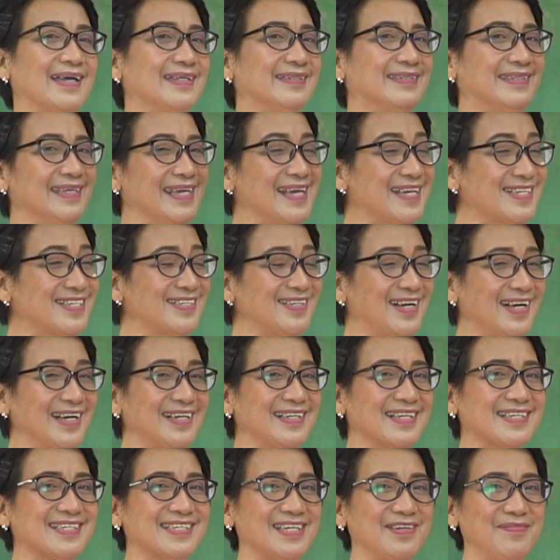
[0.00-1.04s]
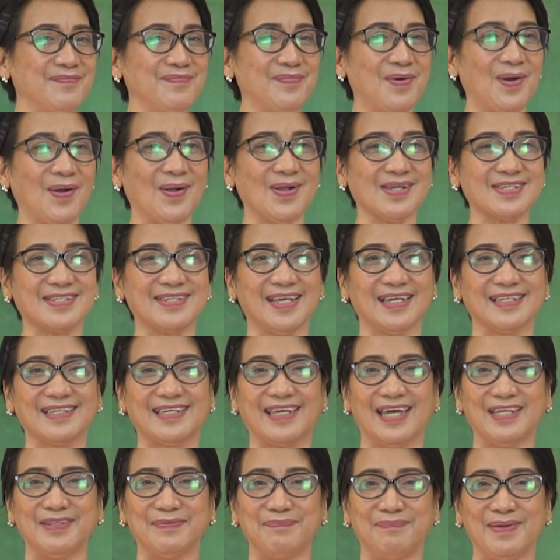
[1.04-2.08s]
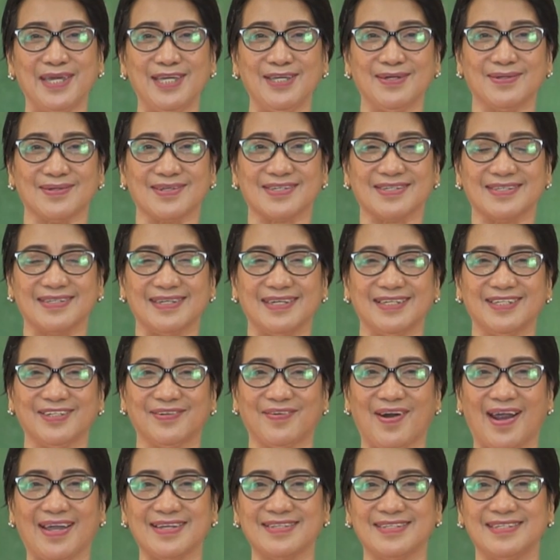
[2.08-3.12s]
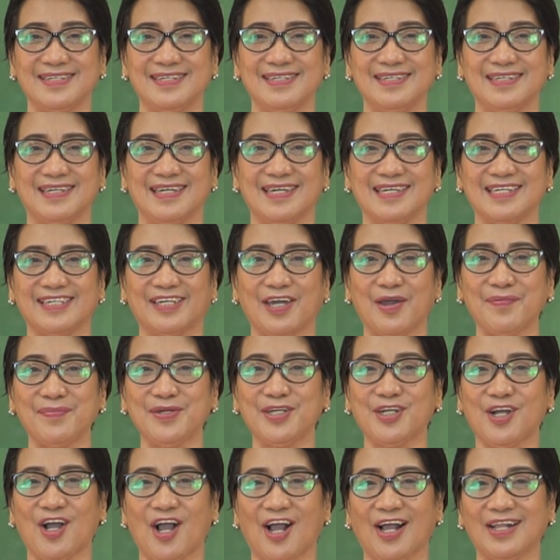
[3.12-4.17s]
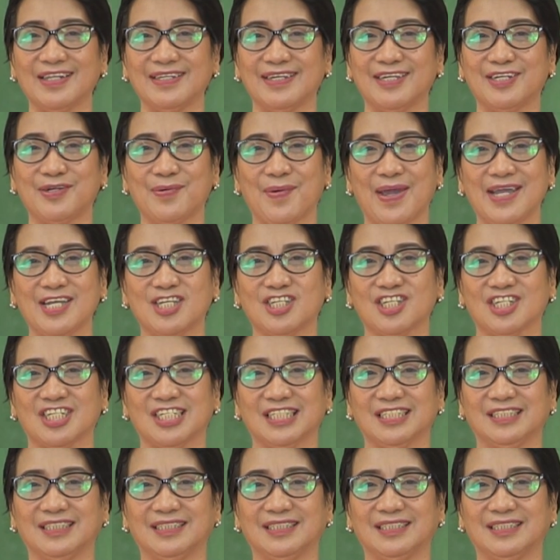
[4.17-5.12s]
These are the symbols that can be used in writing a chemical equation.